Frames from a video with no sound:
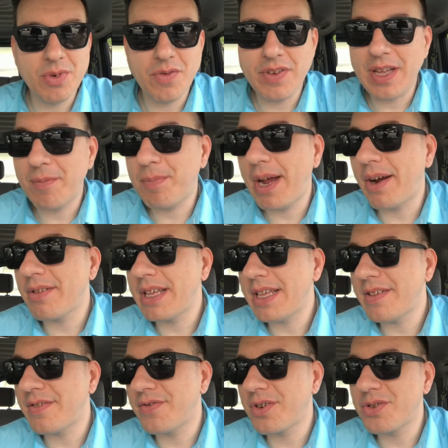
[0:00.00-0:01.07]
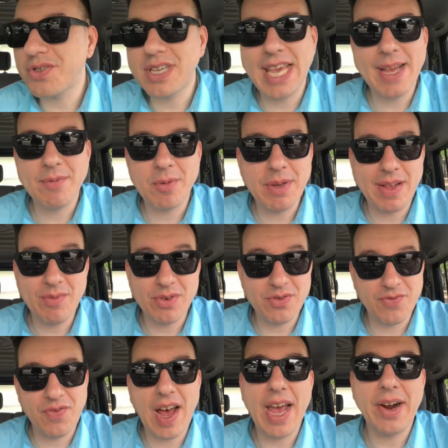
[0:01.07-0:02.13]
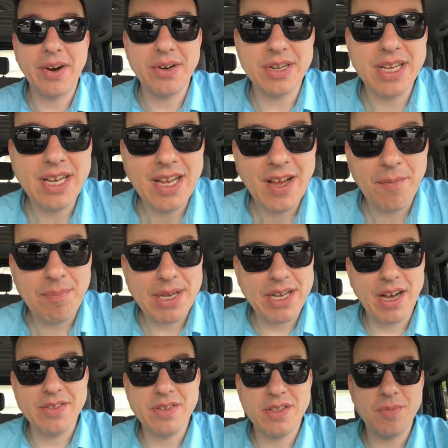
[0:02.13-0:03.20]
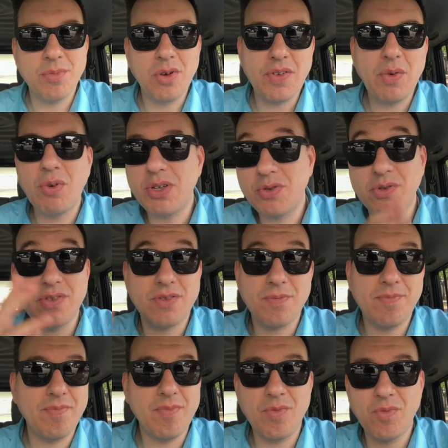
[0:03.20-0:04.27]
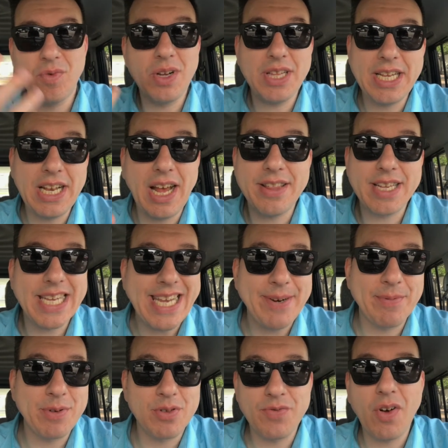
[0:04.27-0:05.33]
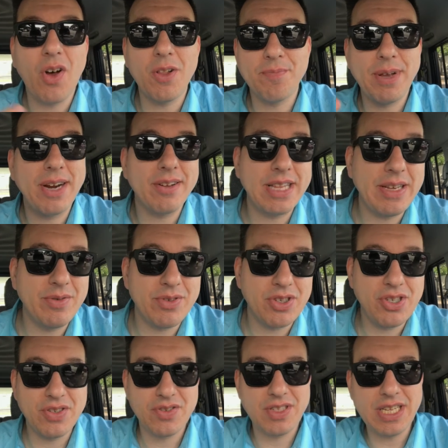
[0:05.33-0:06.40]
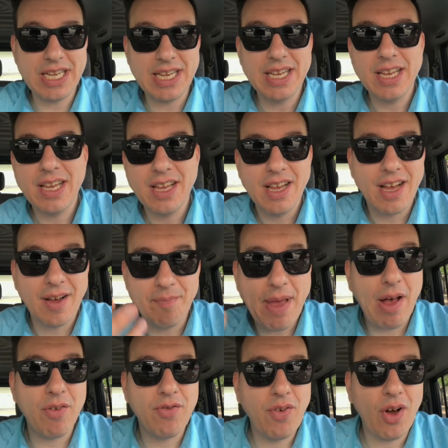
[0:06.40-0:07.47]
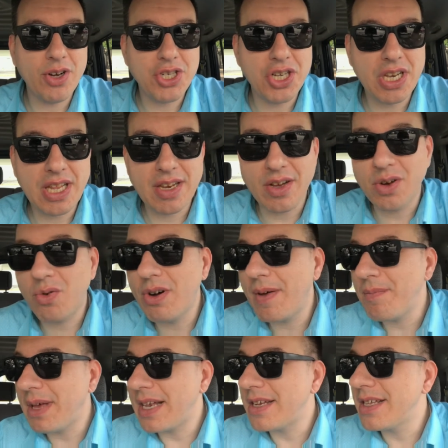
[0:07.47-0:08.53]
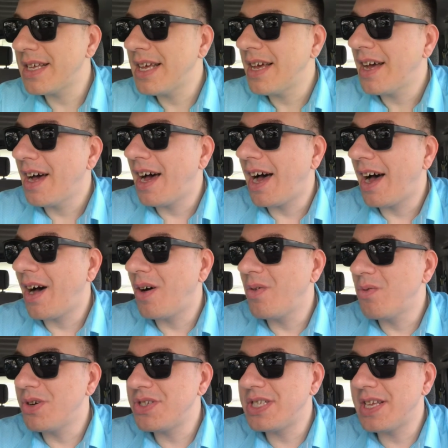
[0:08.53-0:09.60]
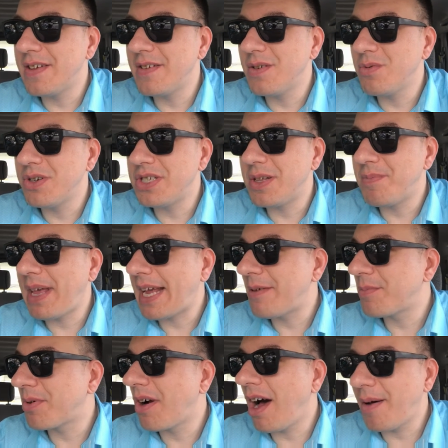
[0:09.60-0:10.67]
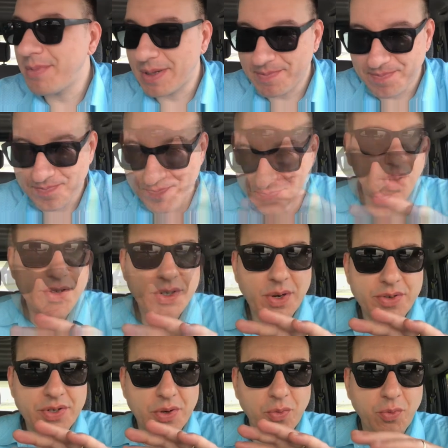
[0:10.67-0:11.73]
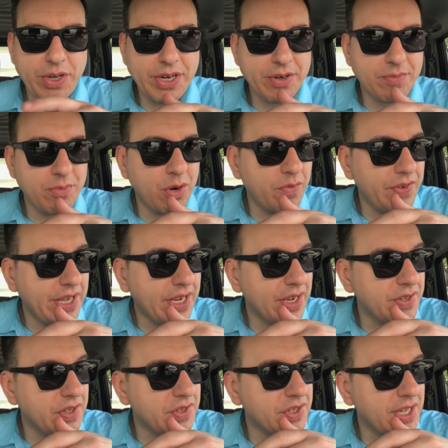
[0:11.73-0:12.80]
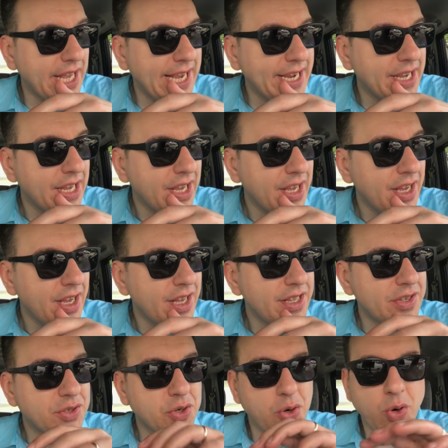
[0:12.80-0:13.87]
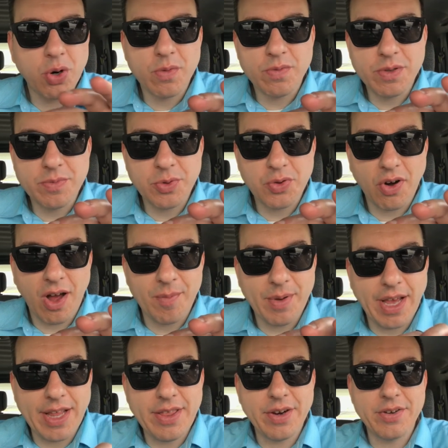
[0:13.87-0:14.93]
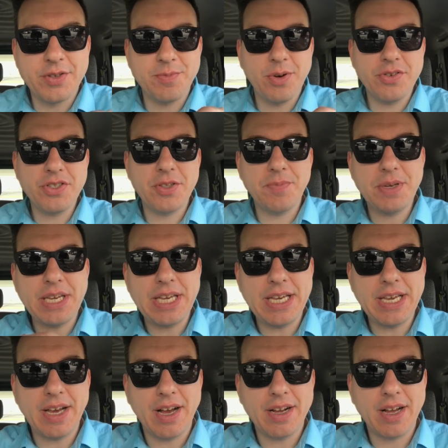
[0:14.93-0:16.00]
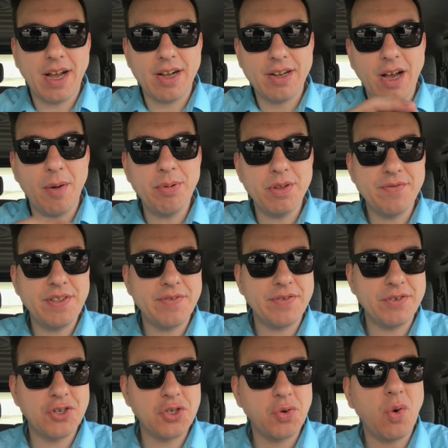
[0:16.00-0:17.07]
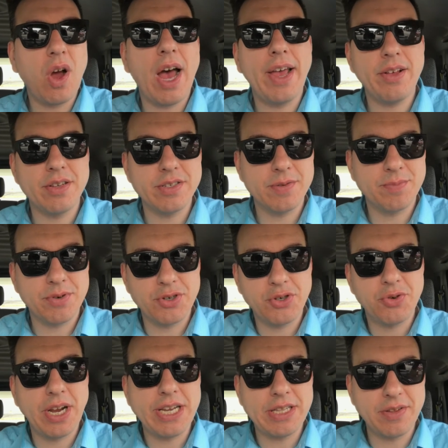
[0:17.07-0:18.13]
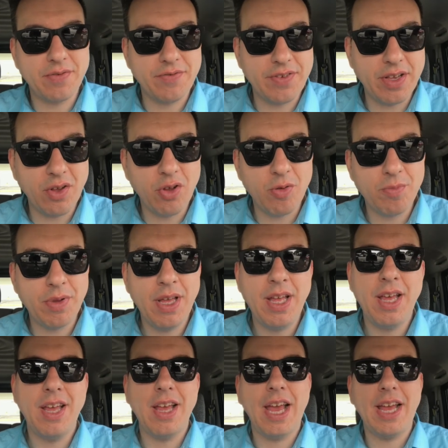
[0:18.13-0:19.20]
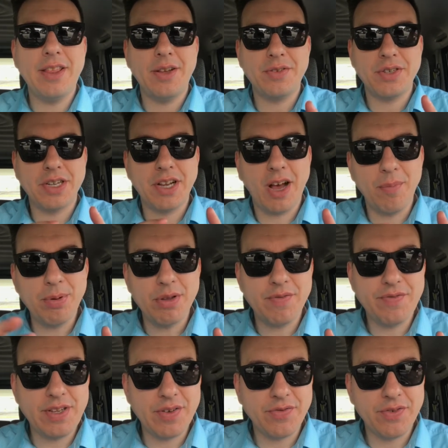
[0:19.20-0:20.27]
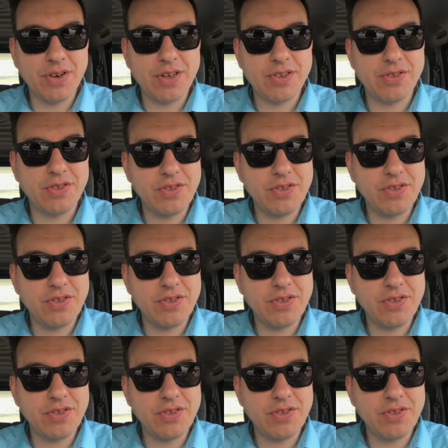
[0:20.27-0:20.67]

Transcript: movie. Apparently, the first cameraman was fired because of the movie, which was really not the cameraman's fault. Apparently, it was just the malfunctioning equipment. Was the main problem. Also, it's a weird movie because it's like this courtroom drama, and there's supposed to be a couple of different trials portrayed in the film, and there's a couple of different